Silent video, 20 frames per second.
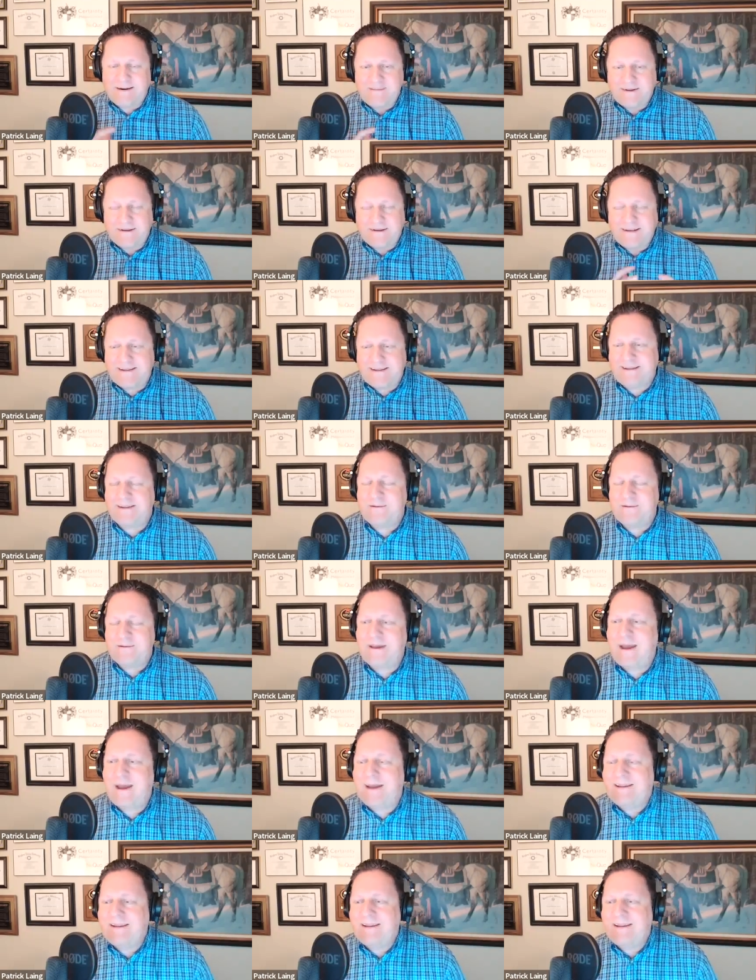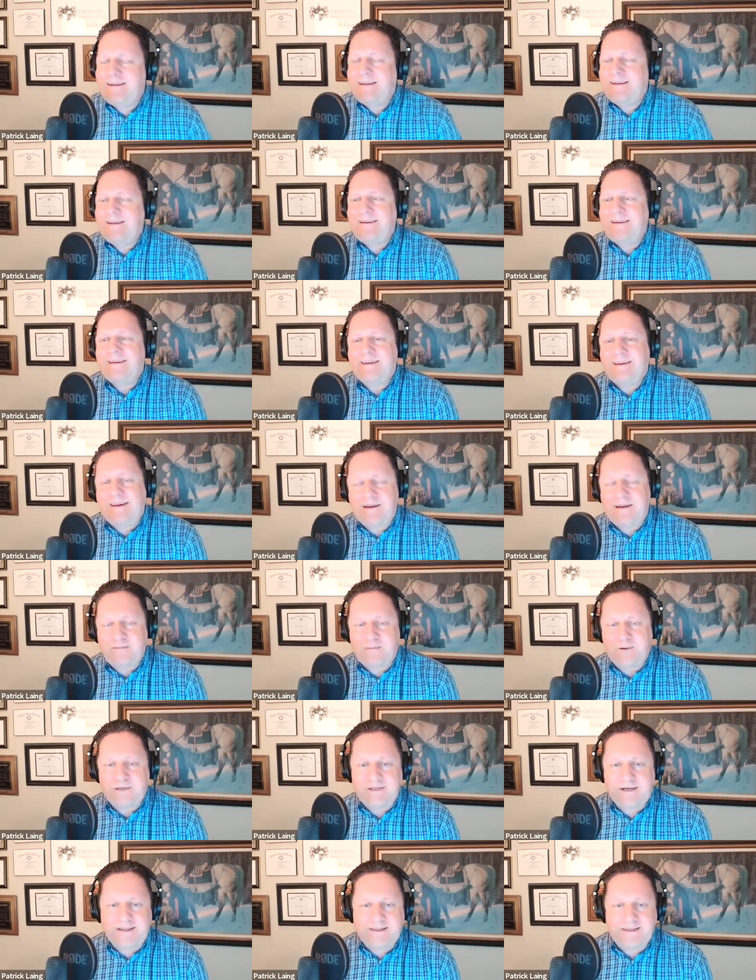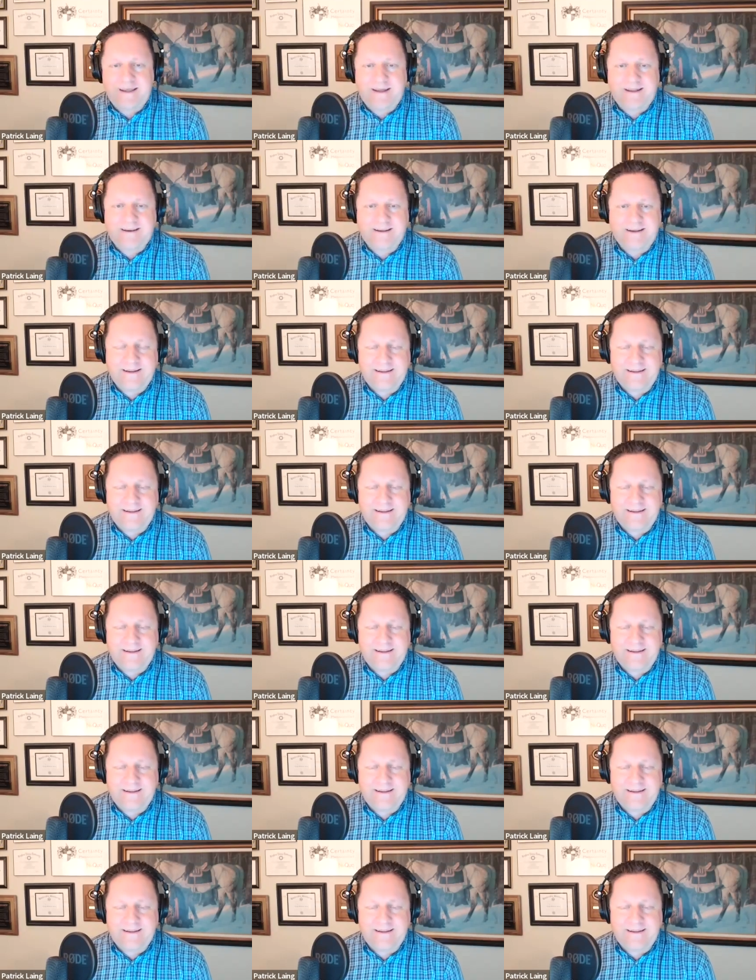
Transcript: But anyway, I appreciate that.